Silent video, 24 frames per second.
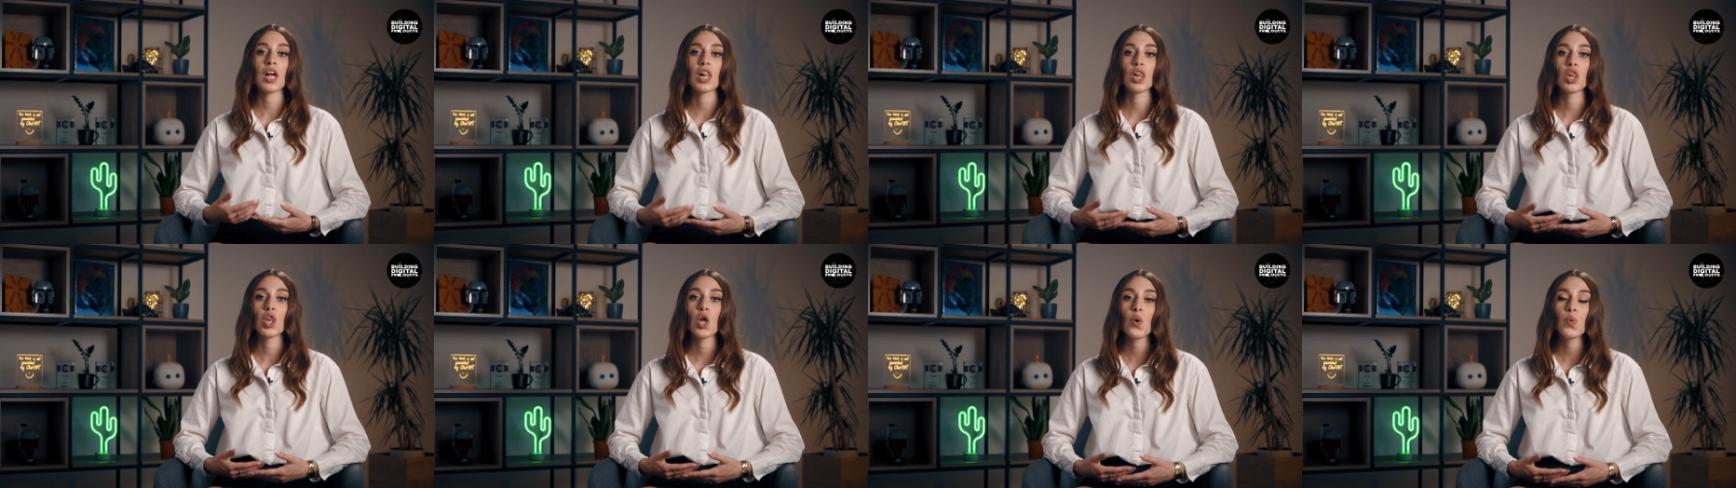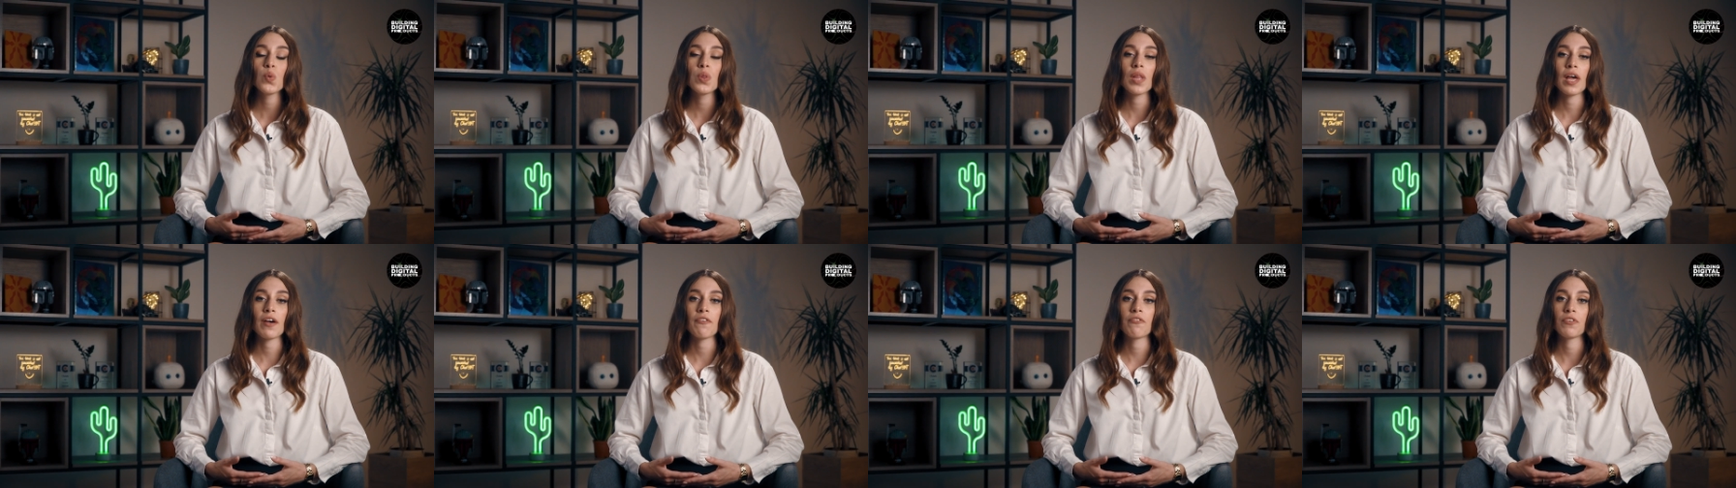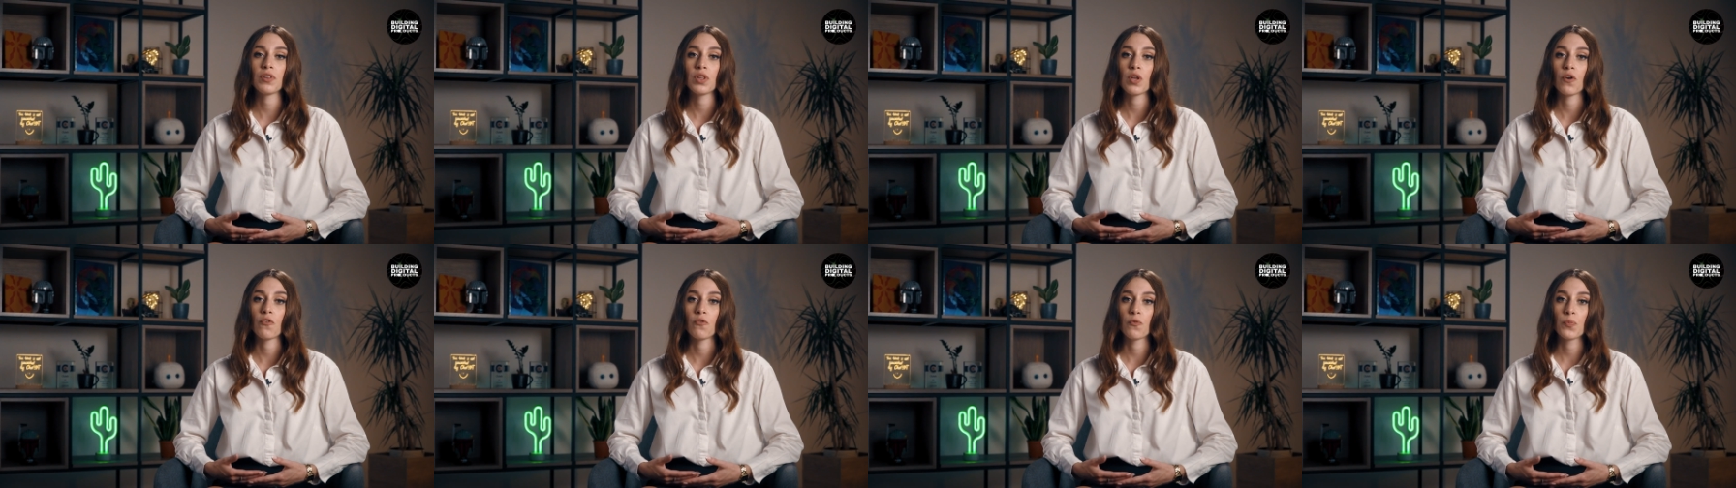a low
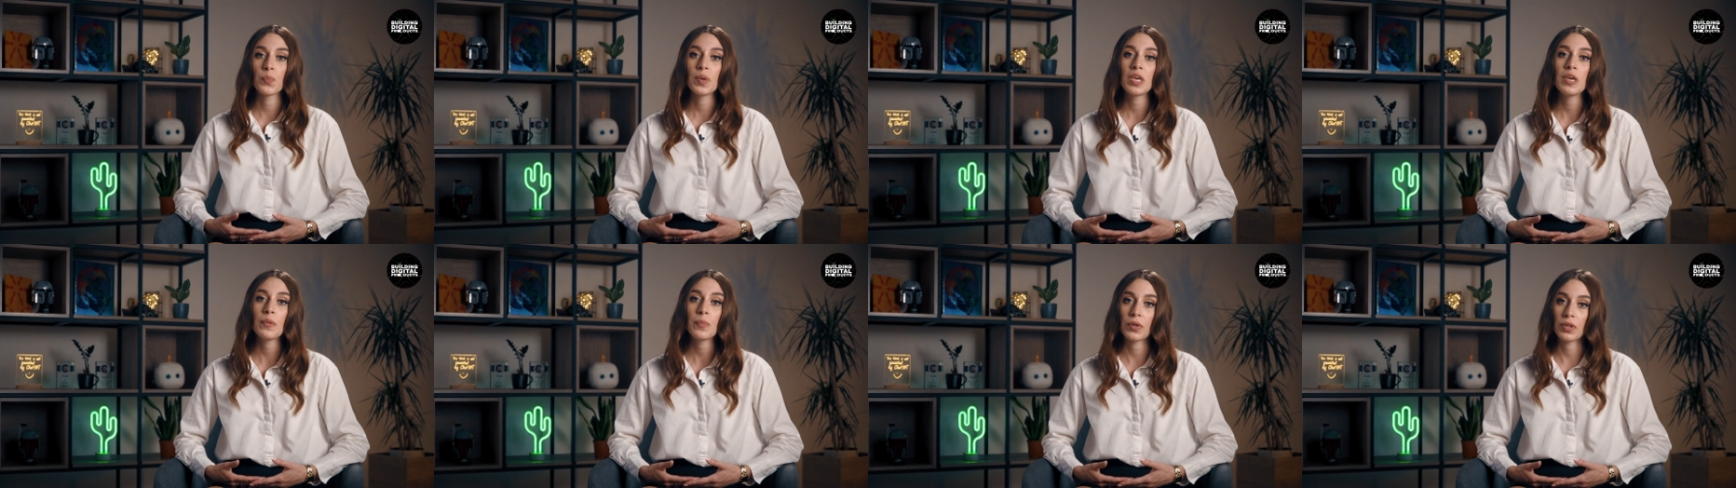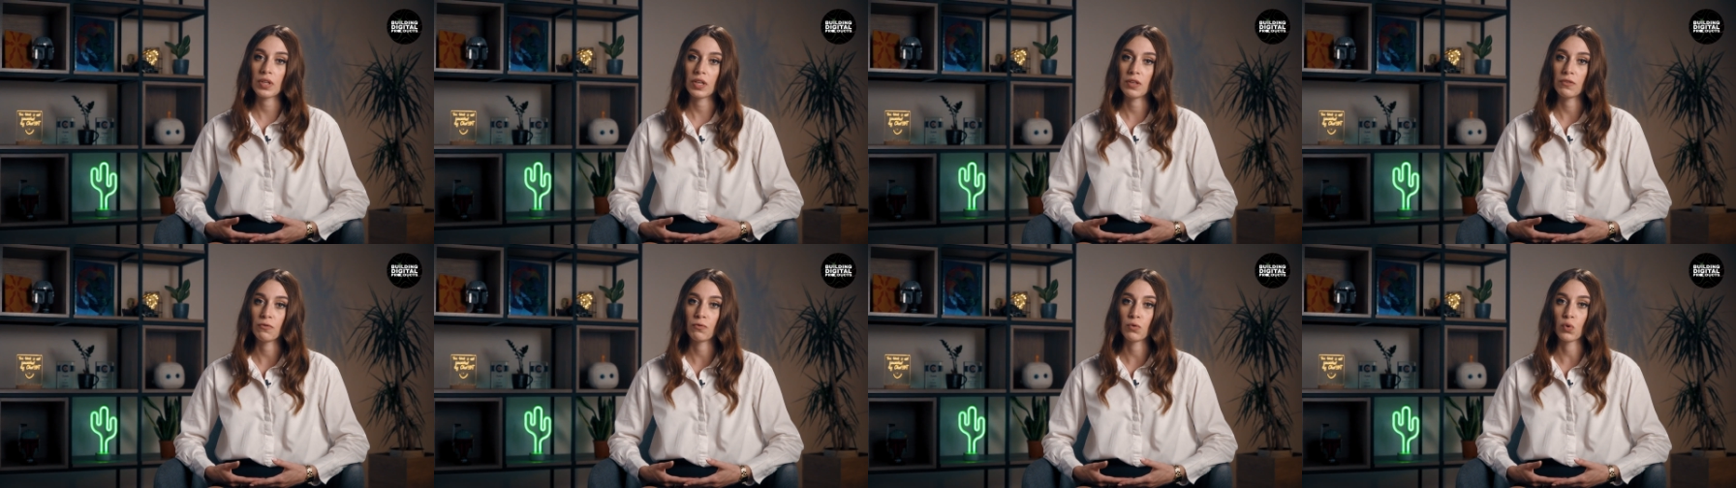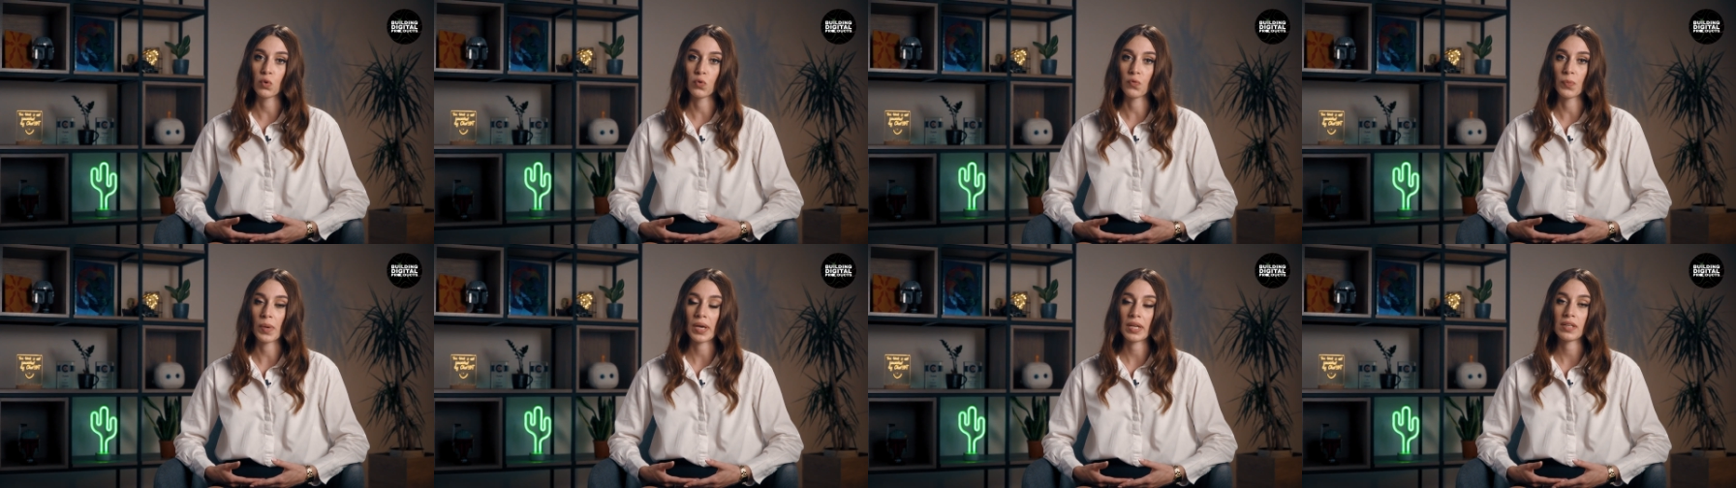level of people
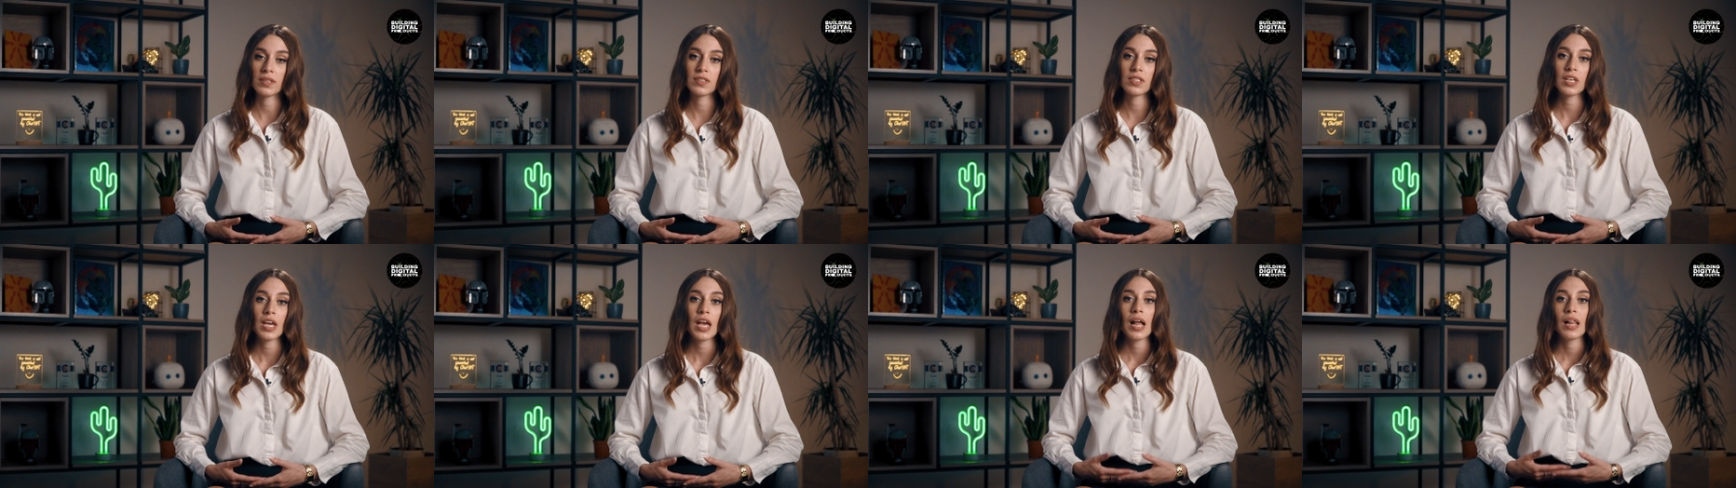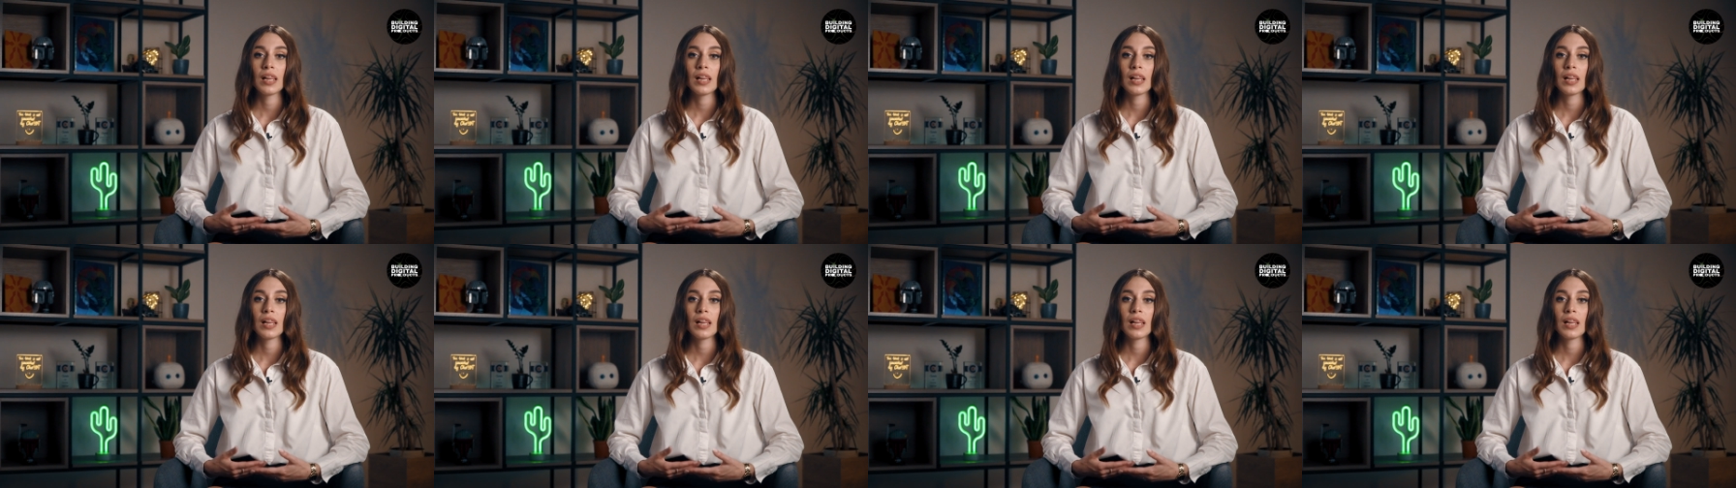involvement,